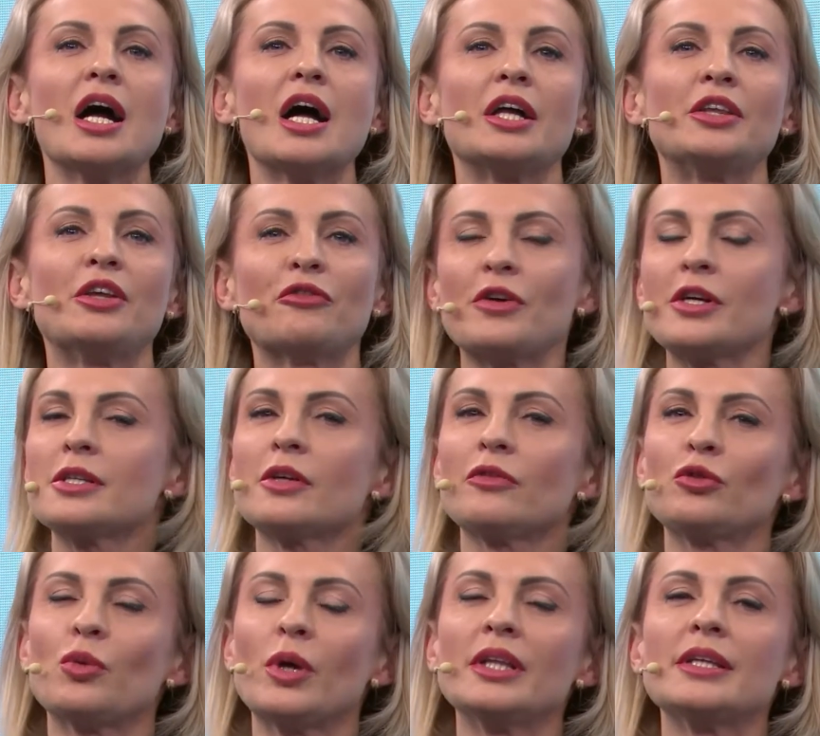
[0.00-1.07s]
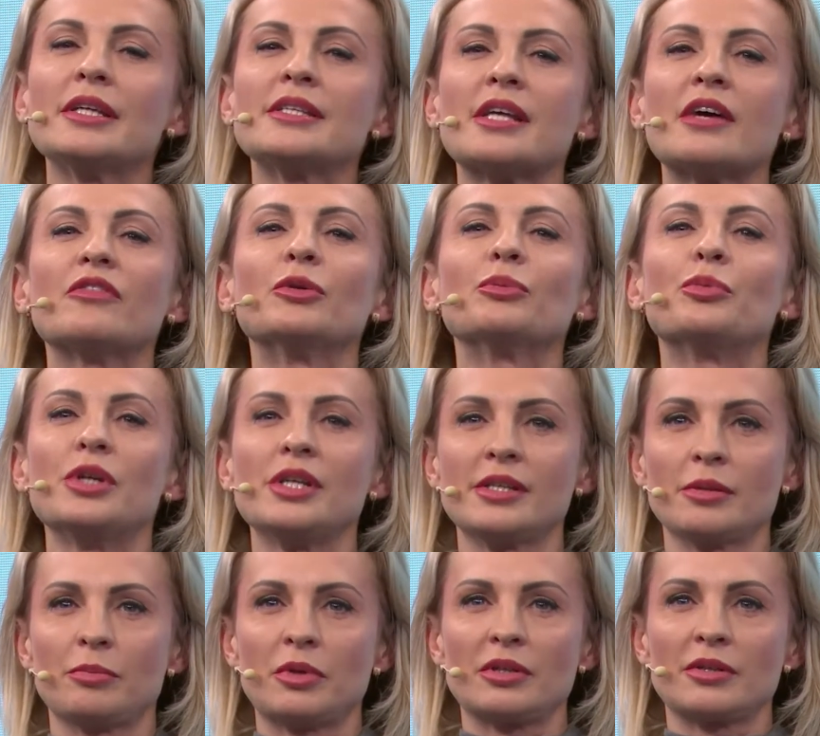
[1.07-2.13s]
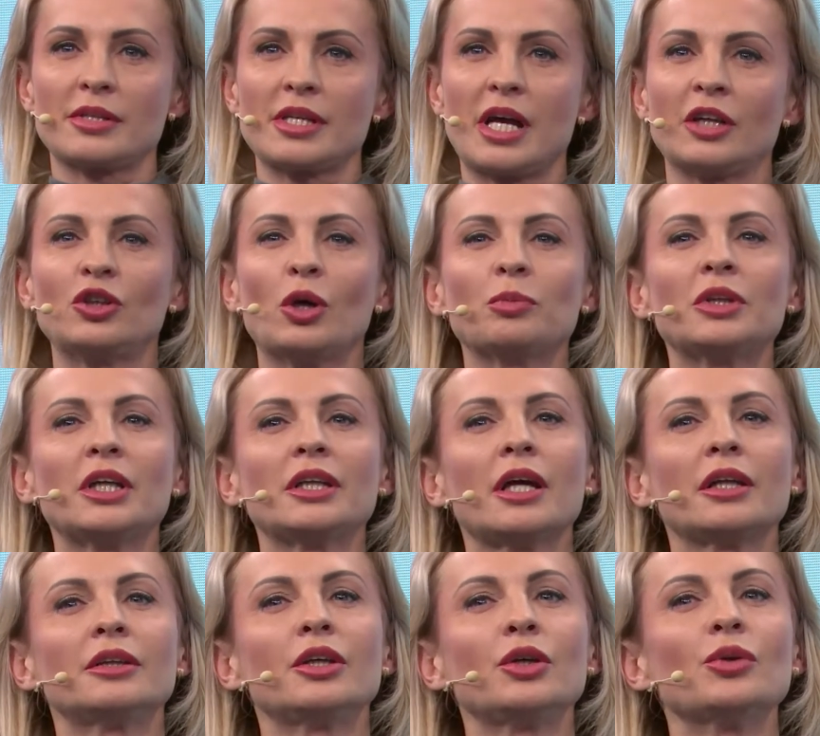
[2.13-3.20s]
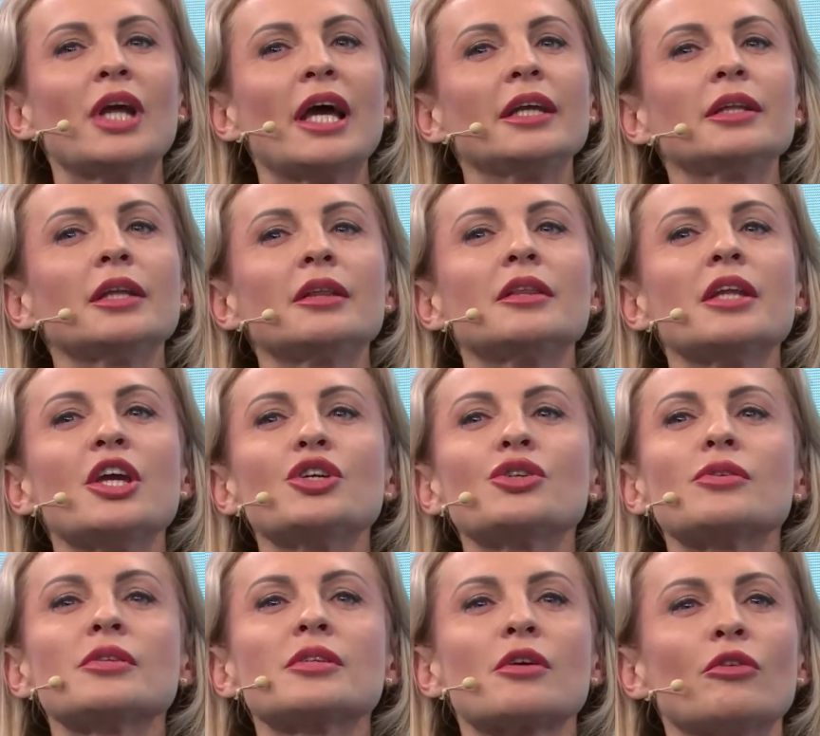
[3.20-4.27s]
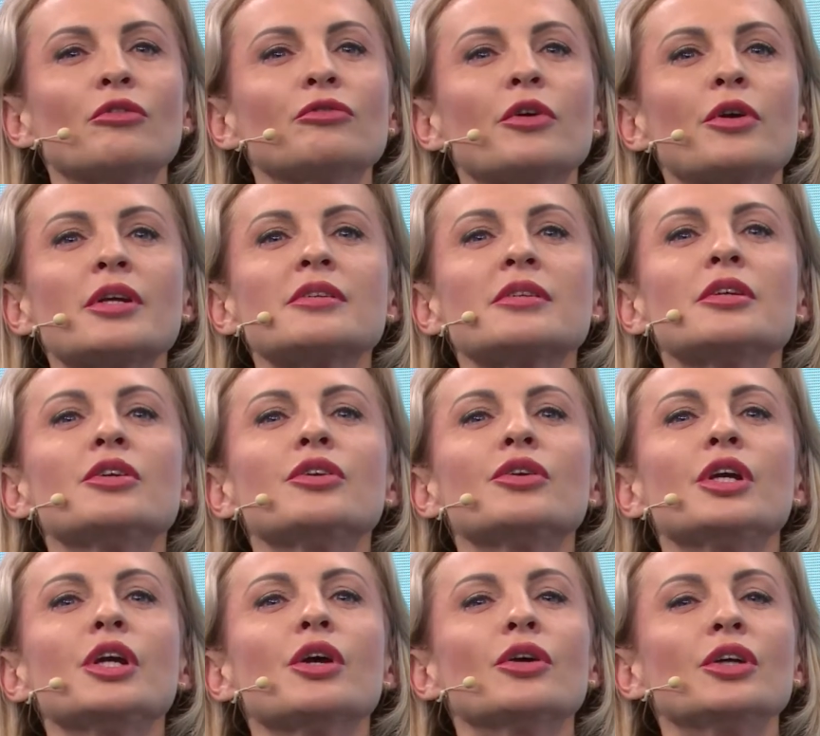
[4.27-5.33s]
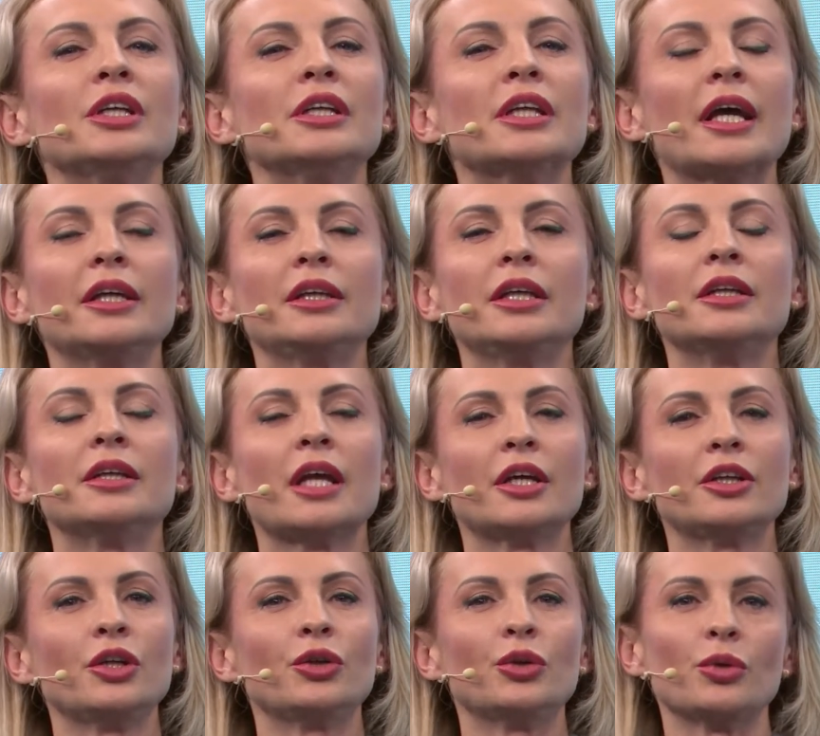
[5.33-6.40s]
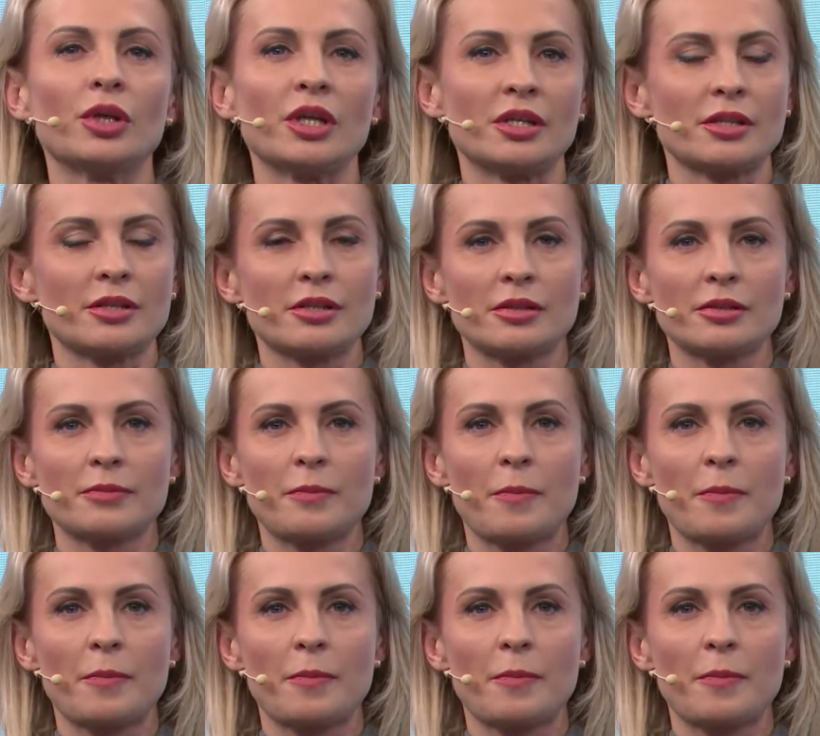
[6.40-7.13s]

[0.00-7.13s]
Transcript: The first of 27 principles adopted at the United Nations Conference in Rio in 1992 is: